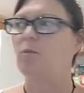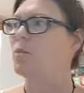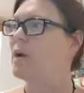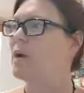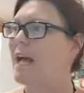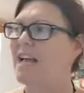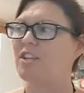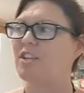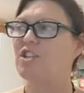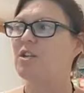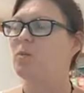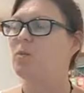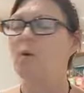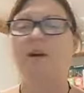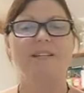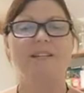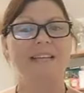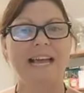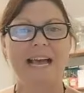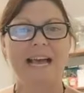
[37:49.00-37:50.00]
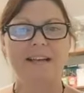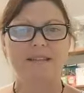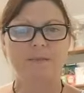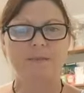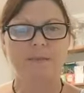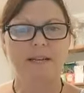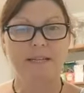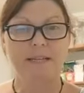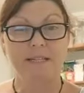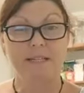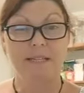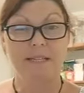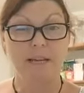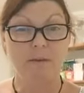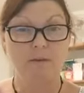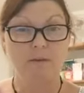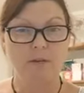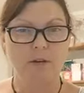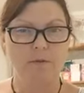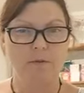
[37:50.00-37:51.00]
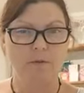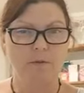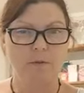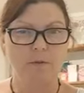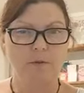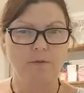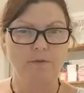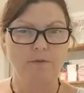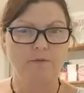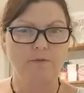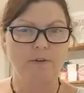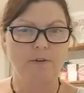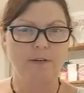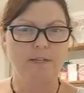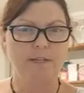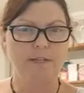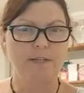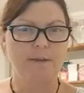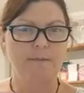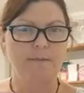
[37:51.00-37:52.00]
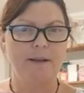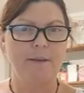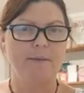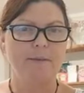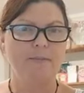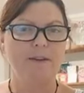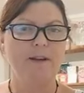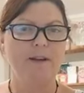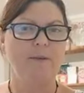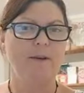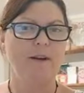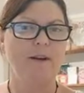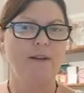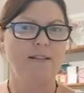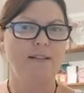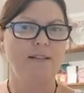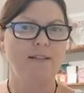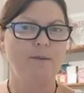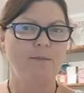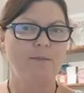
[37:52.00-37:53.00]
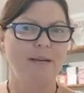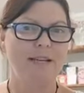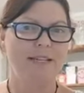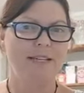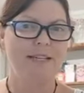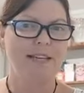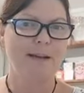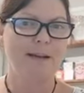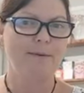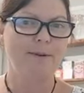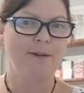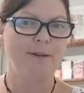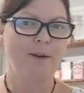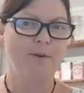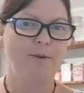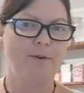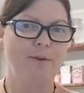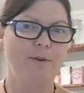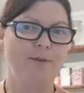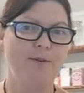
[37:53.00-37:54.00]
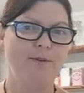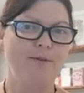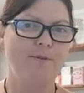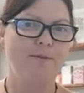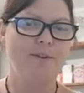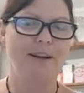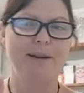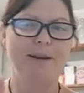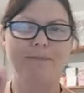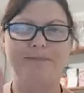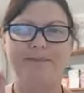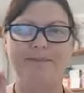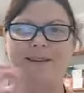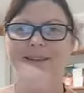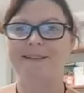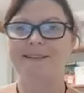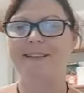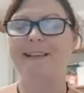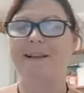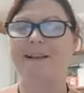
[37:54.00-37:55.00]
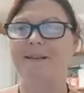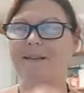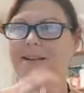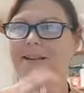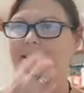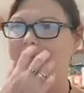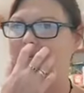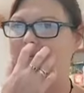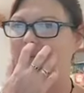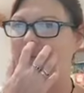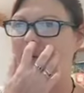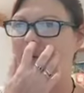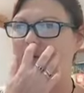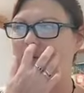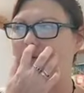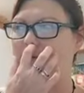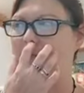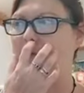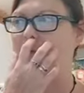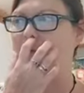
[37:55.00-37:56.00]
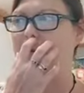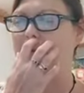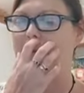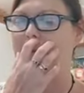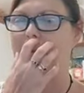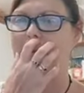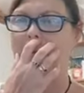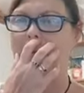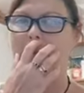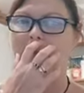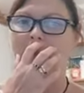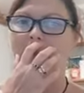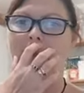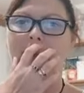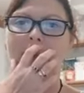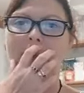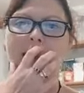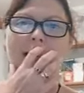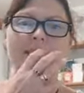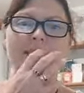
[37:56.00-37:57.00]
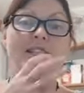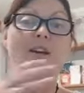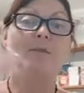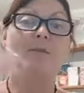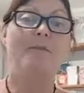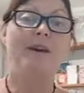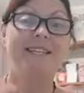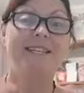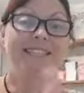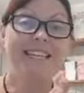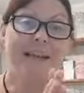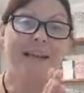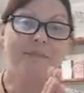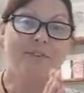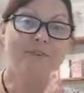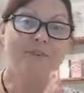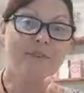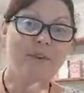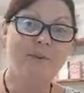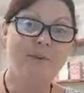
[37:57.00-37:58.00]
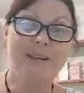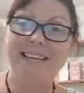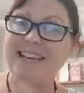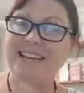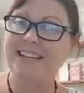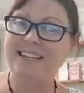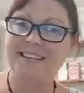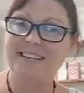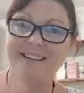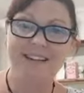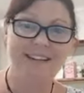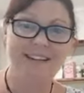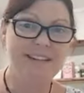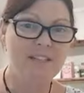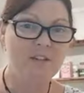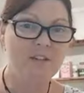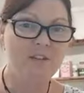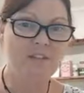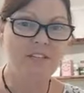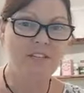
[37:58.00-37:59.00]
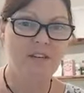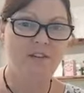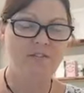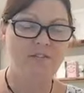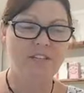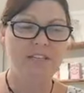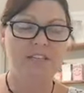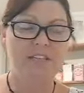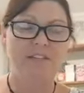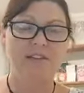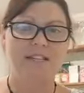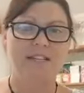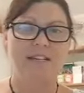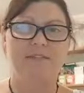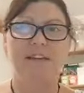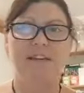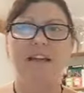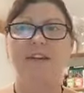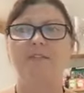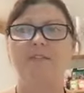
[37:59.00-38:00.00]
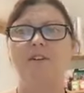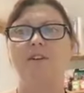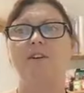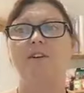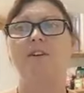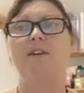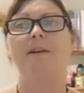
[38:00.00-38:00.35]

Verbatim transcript: actually worked out how to make a sourdough gluten-free, so maybe if anyone knows how to make sourdough gluten-free, let, let us know the recipe. So my tips for you, again, it's on, on the slides if you have a look.